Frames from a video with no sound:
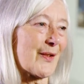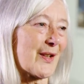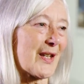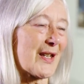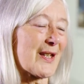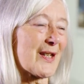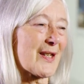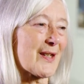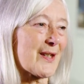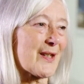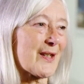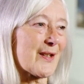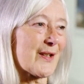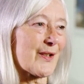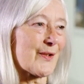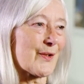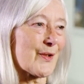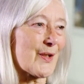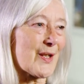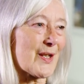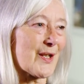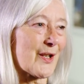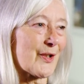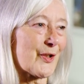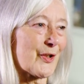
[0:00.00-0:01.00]
that it is
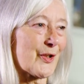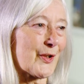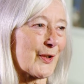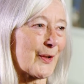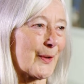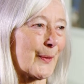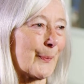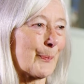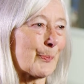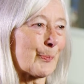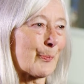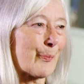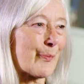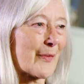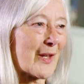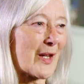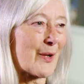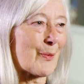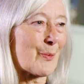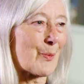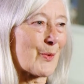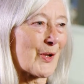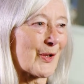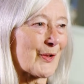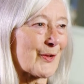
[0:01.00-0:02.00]
still such a
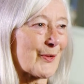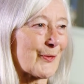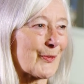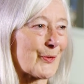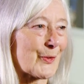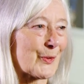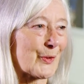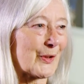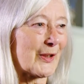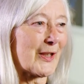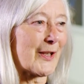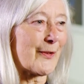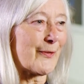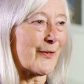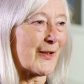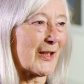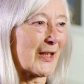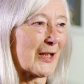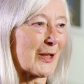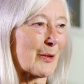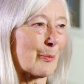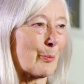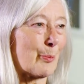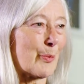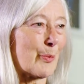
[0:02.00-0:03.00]
wonderful living